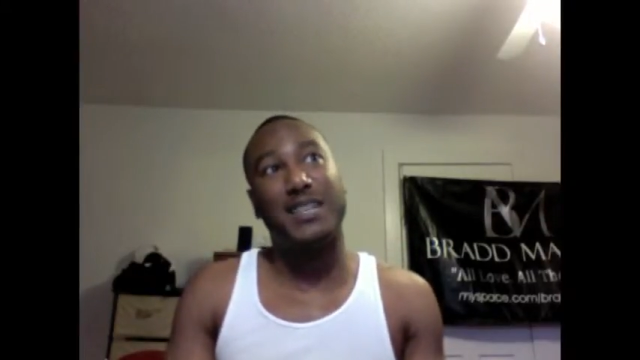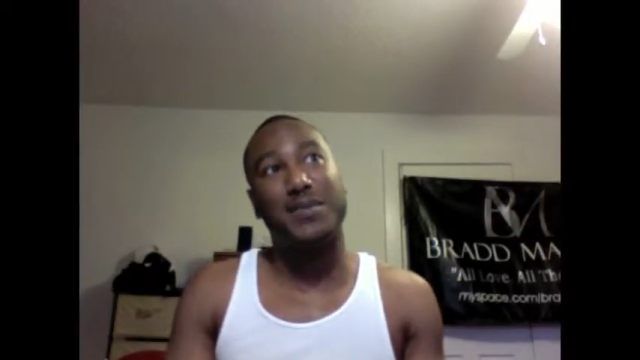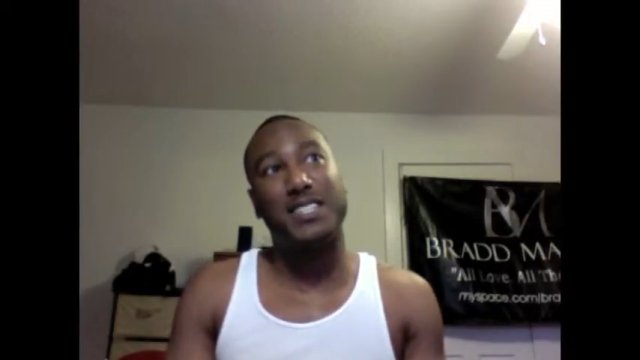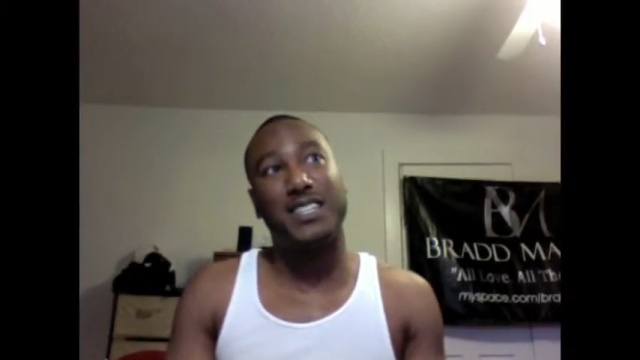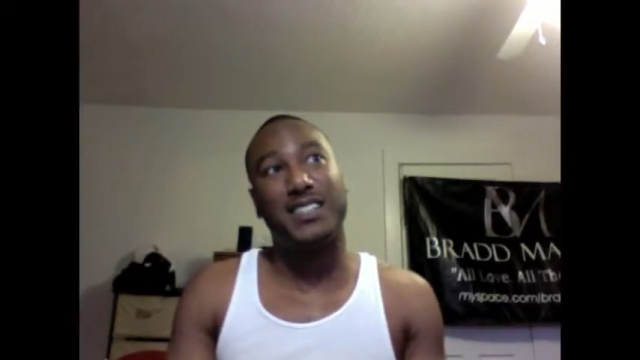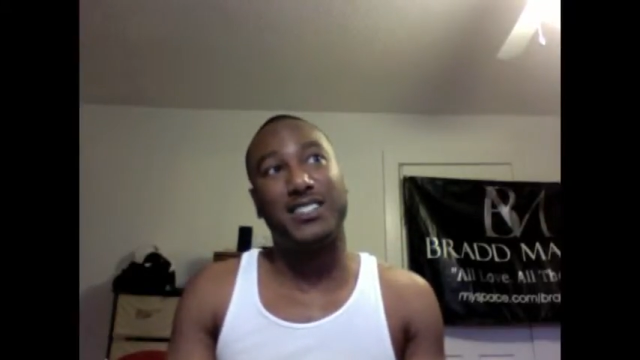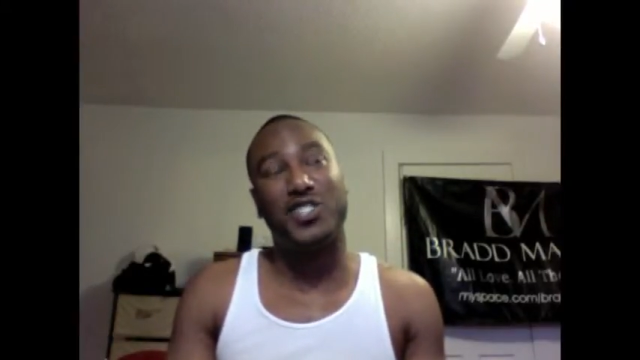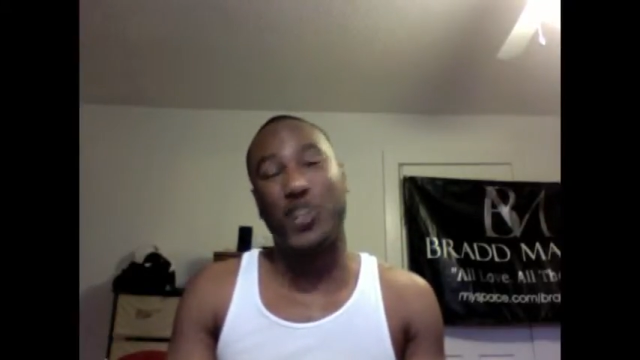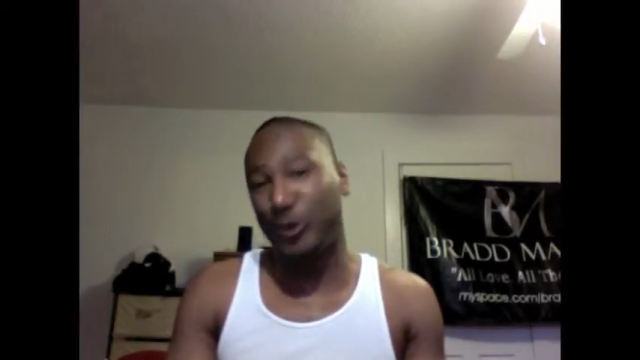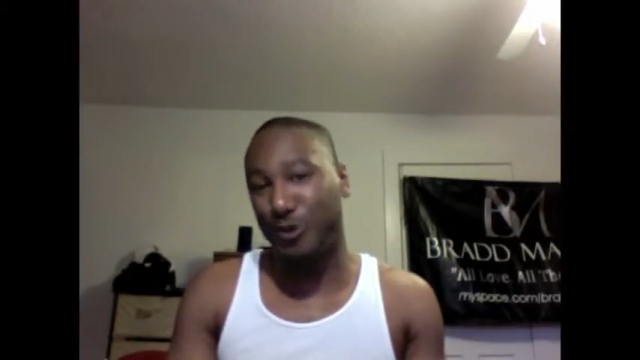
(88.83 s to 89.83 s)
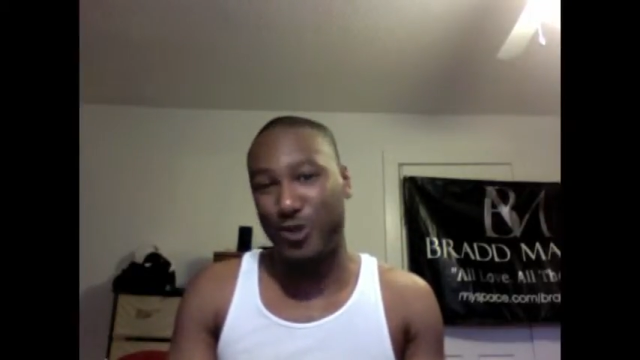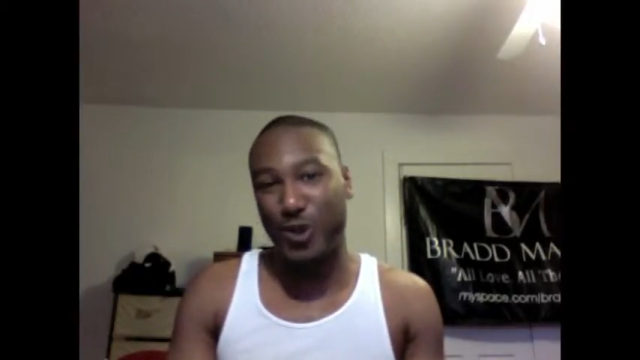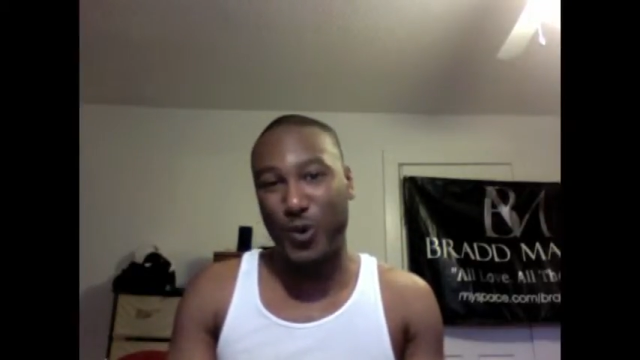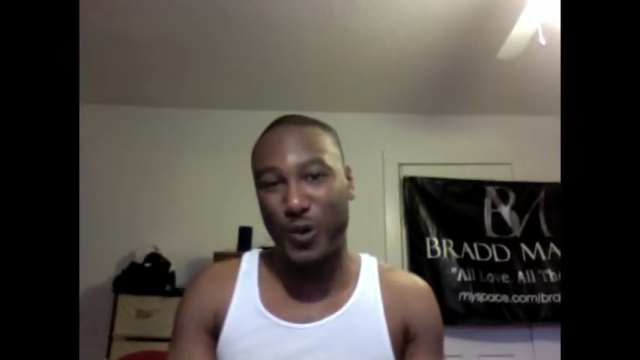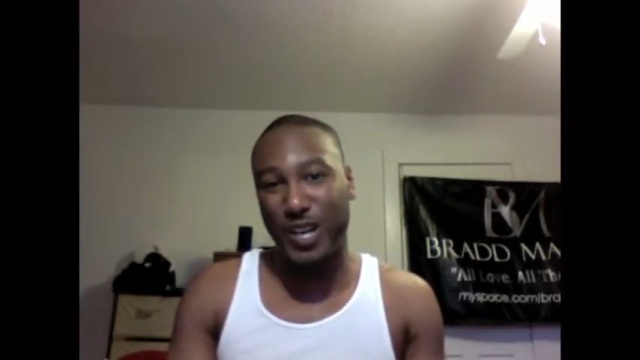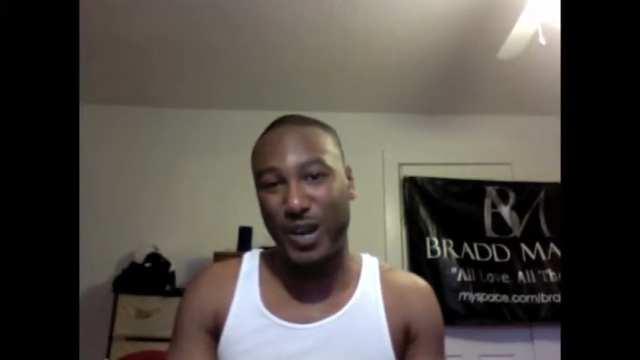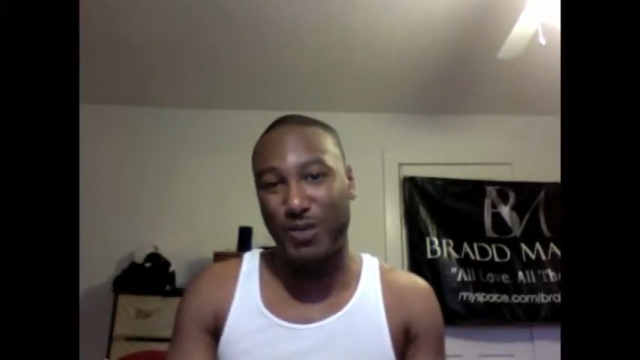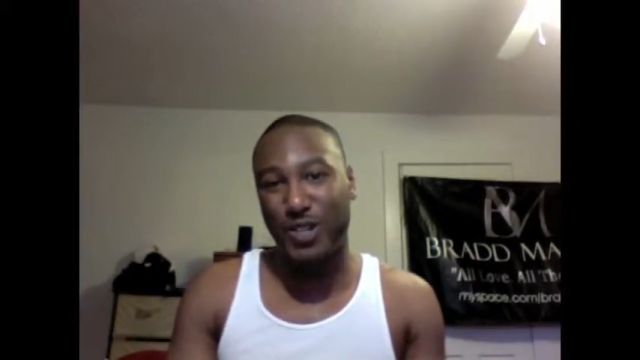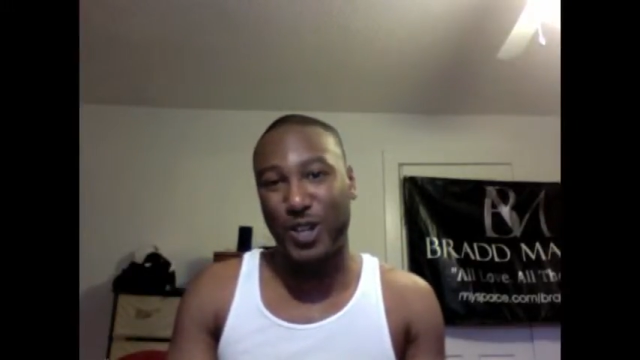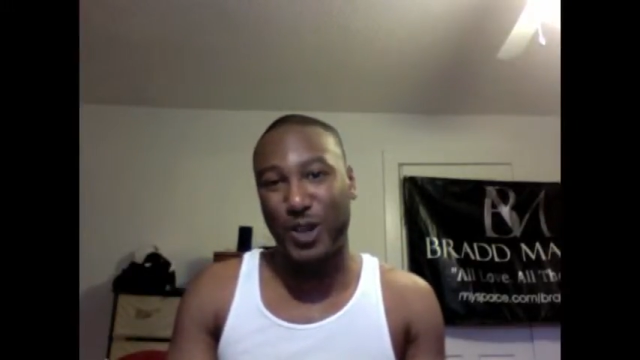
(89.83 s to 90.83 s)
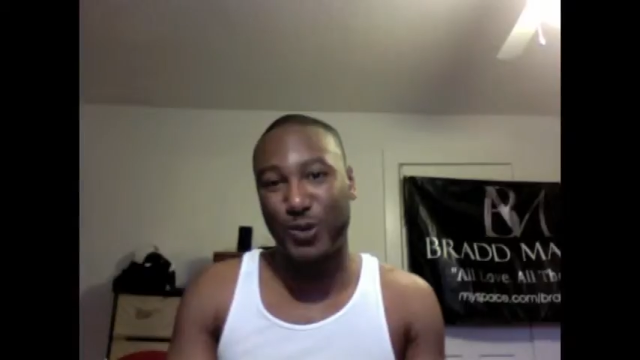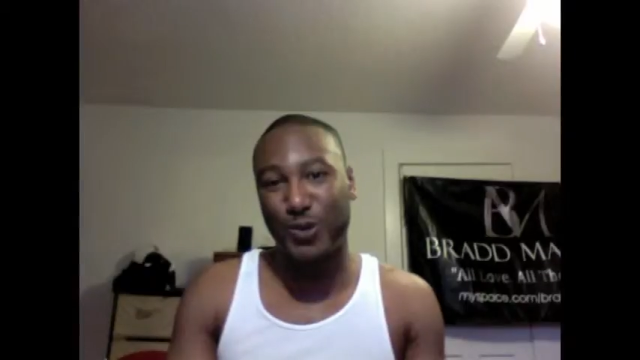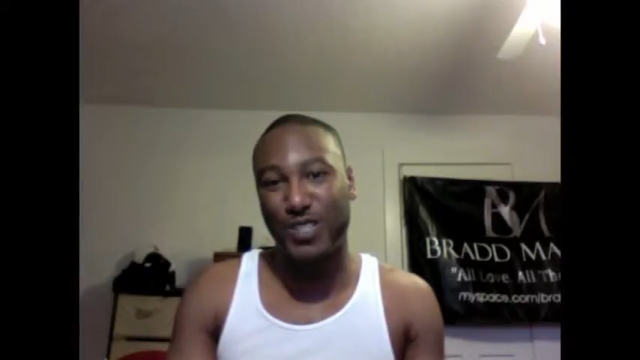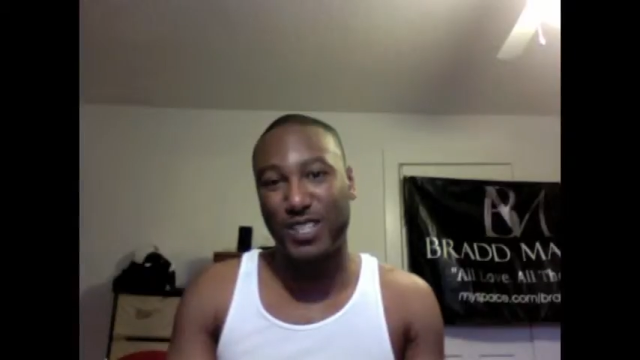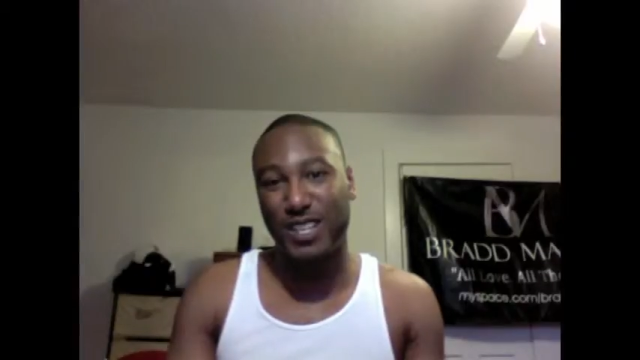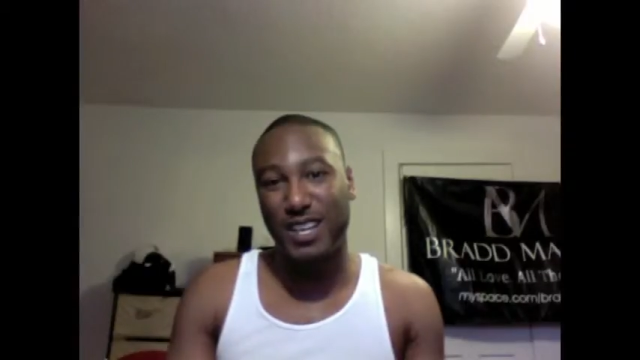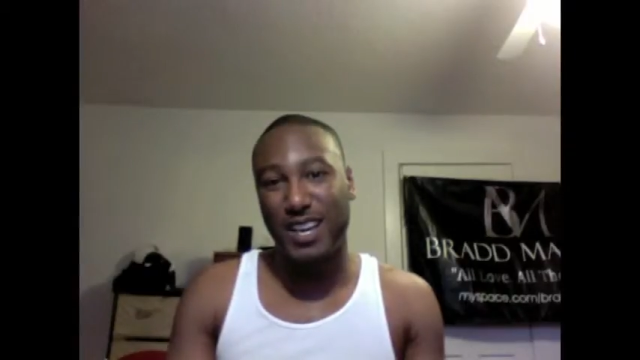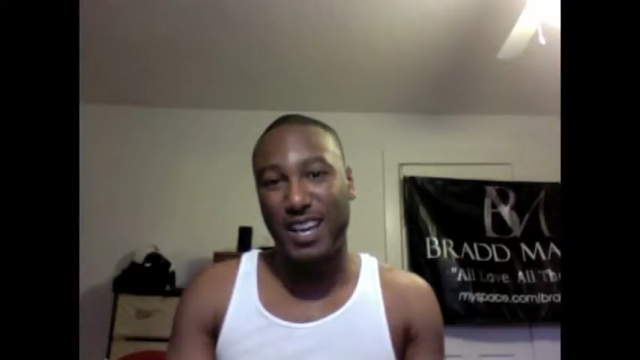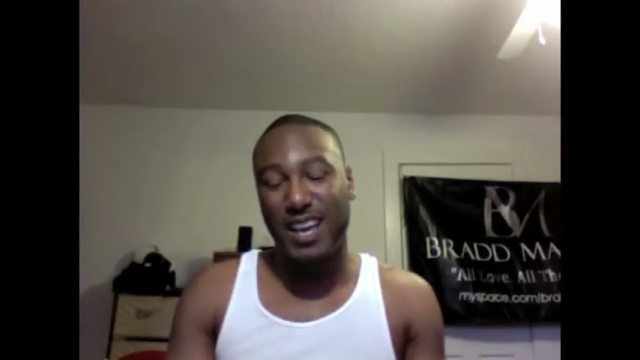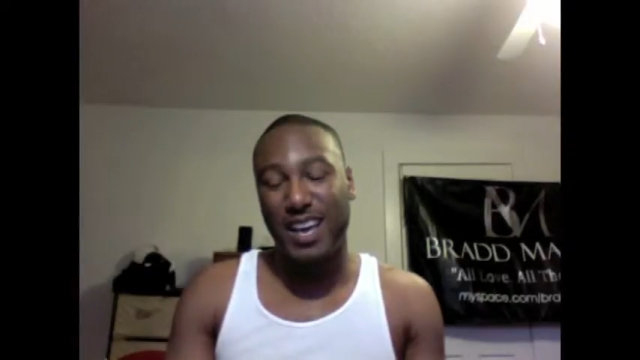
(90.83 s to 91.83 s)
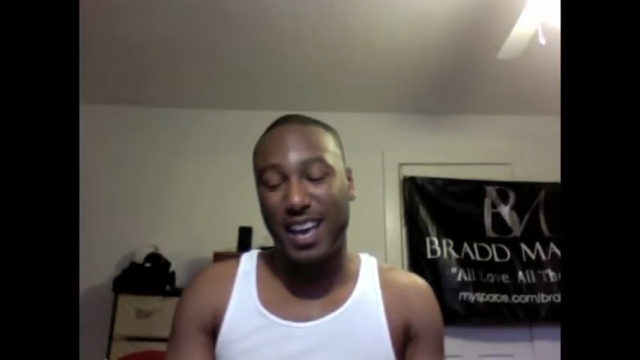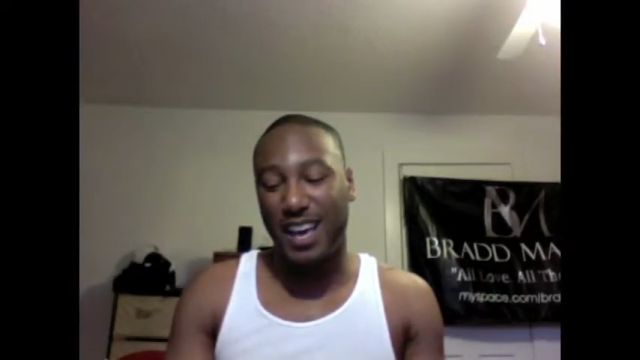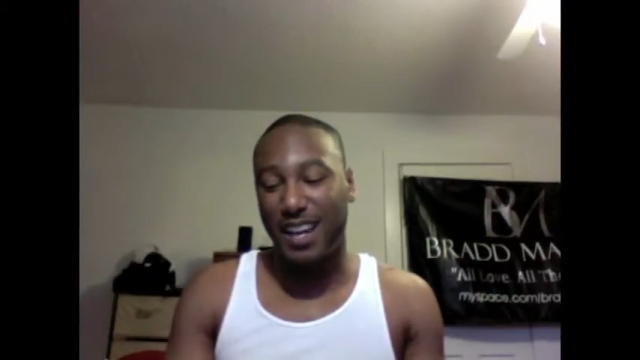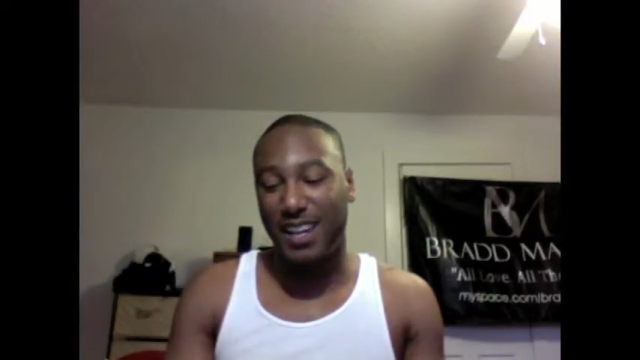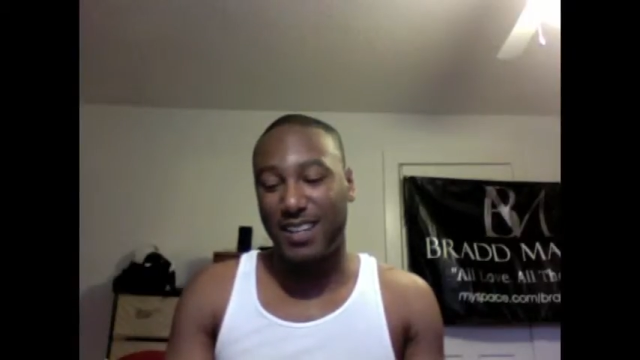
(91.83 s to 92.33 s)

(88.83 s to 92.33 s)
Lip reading: singing Joe's No One Comes Close. And